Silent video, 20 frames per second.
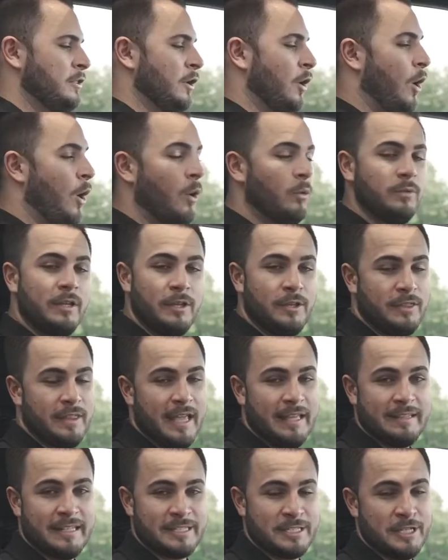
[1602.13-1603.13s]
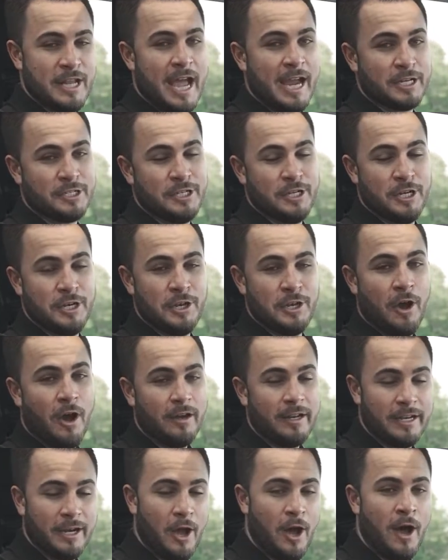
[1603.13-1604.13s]
The only thing that's actually
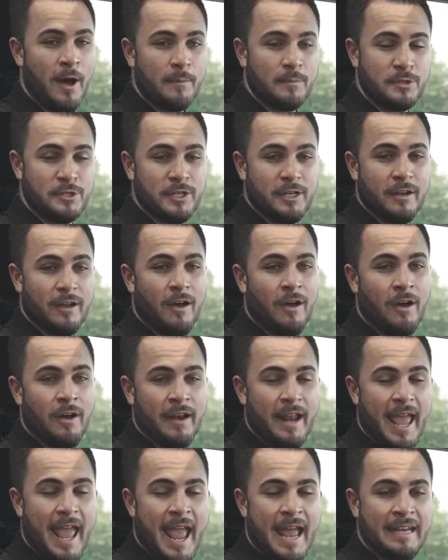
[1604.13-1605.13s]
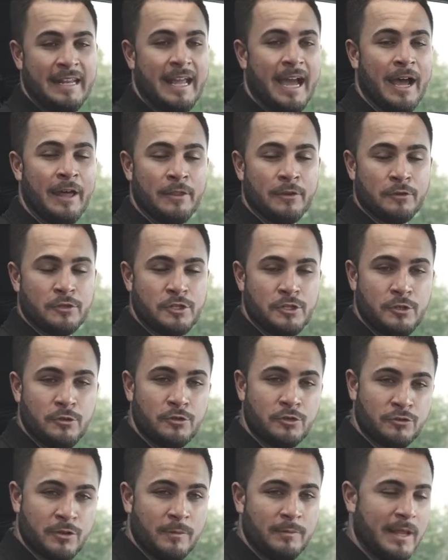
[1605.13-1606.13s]
not an option on any other
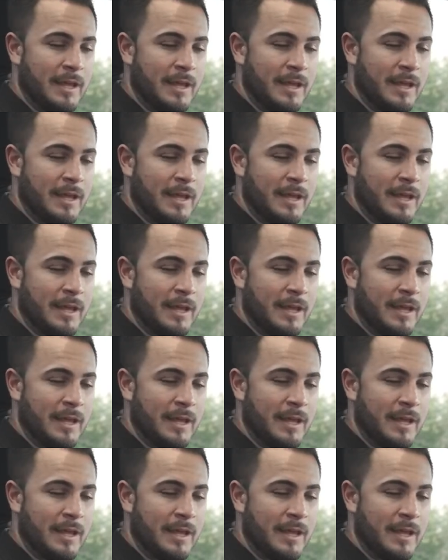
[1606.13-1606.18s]
two trim